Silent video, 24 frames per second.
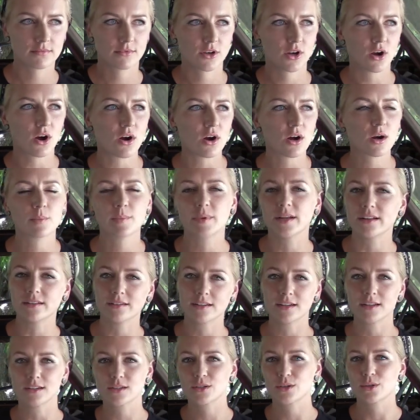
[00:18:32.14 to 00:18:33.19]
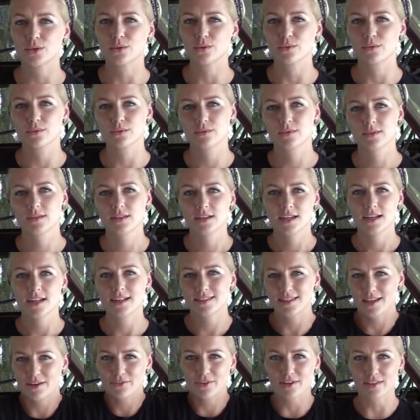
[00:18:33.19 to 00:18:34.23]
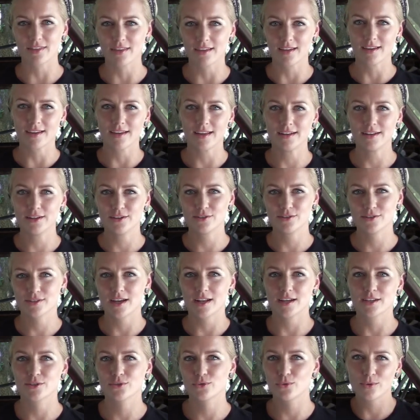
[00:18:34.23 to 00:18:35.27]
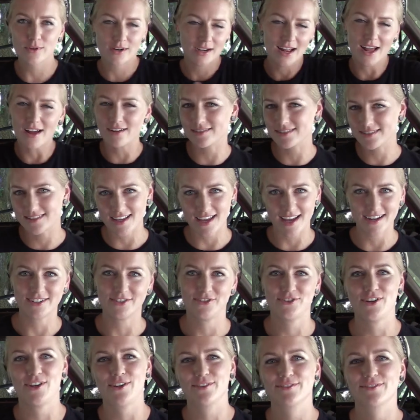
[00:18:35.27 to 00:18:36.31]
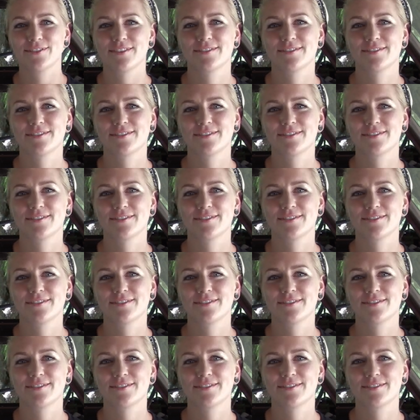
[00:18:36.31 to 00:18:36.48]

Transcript: car building to. It's everything, and you just got to sort it out inside yourself.